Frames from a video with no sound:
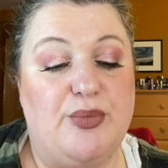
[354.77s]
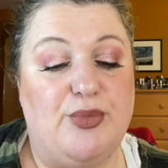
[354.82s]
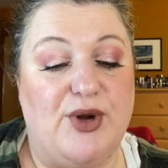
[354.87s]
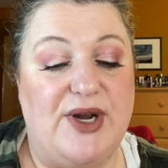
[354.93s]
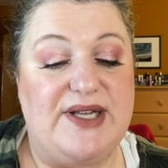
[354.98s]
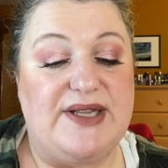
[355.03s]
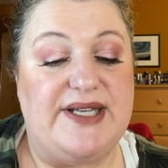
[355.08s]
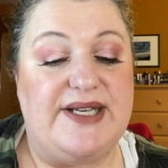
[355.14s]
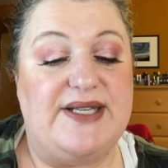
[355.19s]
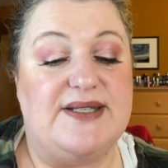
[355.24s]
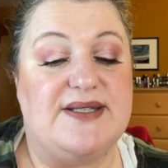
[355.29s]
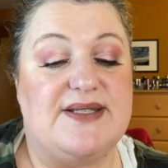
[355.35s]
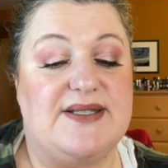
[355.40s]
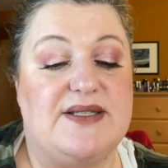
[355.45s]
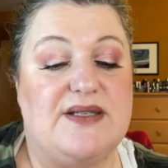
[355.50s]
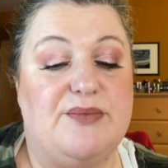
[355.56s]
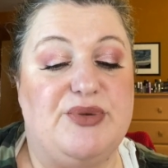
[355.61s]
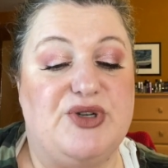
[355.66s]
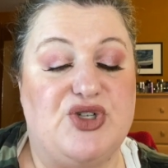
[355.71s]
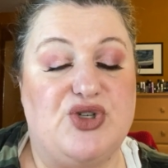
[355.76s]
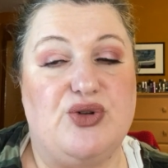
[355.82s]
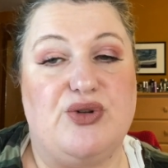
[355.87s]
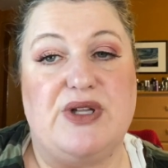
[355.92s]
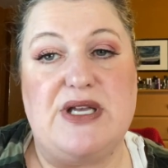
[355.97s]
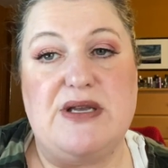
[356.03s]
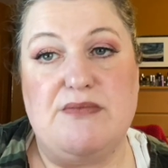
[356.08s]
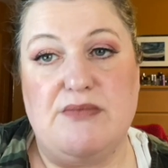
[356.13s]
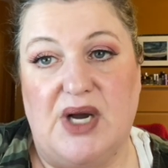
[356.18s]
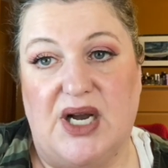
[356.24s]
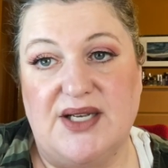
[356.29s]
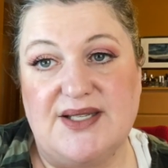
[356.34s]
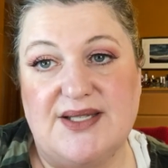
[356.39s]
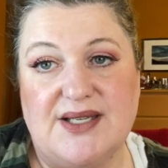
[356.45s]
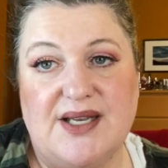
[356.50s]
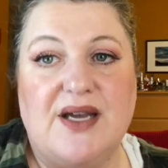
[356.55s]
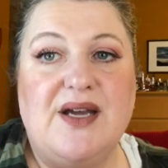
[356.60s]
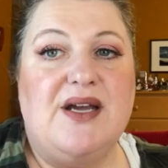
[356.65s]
pralines, patchouli, musk.